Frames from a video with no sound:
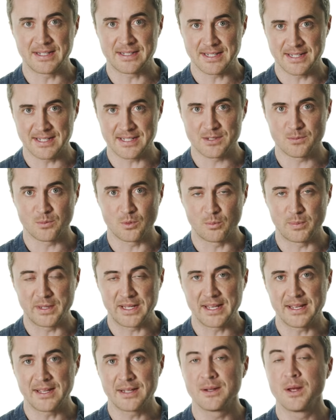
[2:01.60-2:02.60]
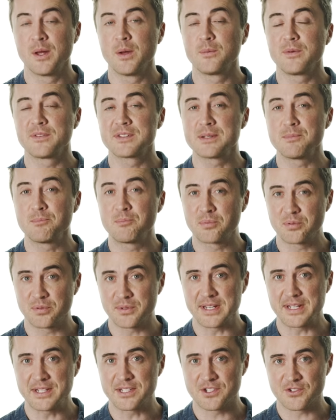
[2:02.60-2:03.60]
test will begin with some
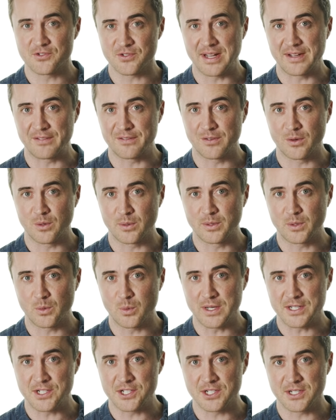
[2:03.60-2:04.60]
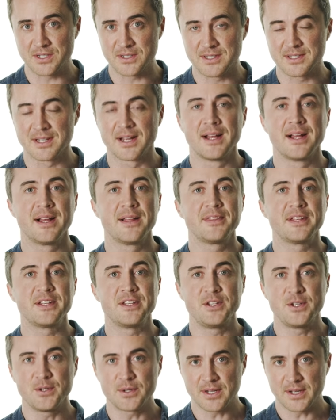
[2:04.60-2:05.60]
pretty straightforward questions that
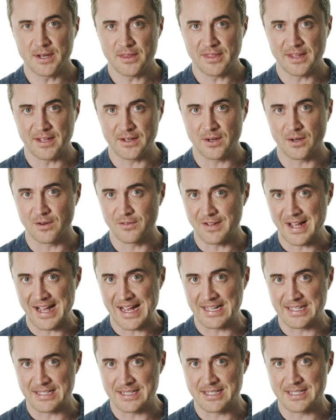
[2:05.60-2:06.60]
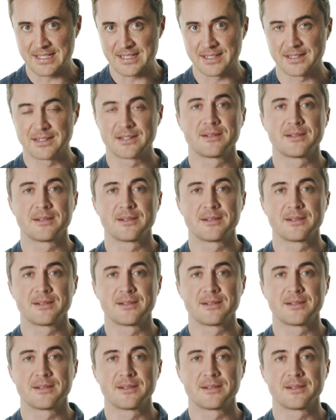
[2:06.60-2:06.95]
you can think of as